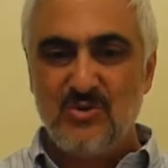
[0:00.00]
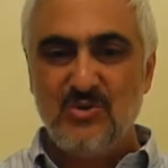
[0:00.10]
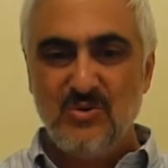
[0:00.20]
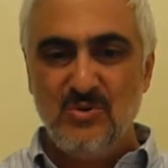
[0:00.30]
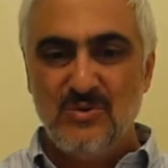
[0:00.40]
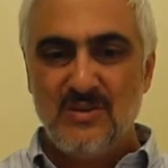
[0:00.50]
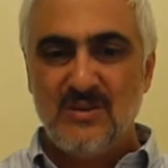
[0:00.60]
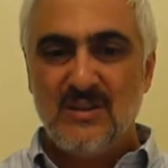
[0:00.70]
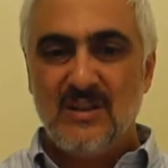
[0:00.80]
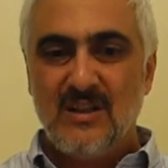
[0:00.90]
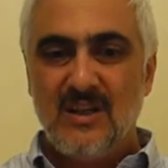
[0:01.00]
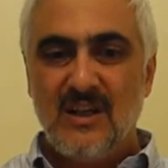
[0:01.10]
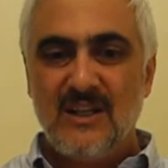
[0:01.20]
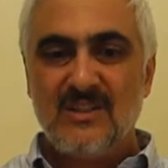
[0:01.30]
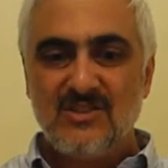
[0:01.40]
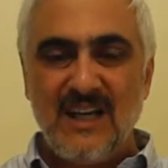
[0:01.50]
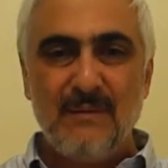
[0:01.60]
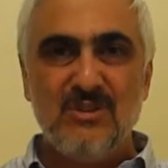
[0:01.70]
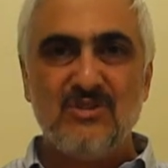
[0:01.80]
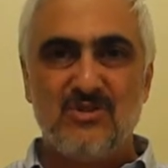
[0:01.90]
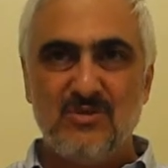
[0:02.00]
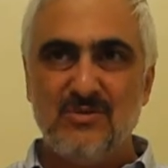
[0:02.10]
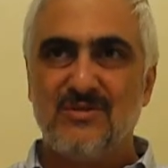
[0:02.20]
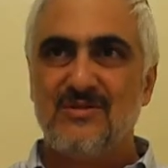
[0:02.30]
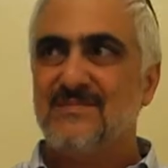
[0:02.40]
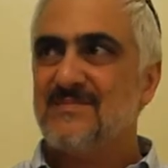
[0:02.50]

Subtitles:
to establish the truth.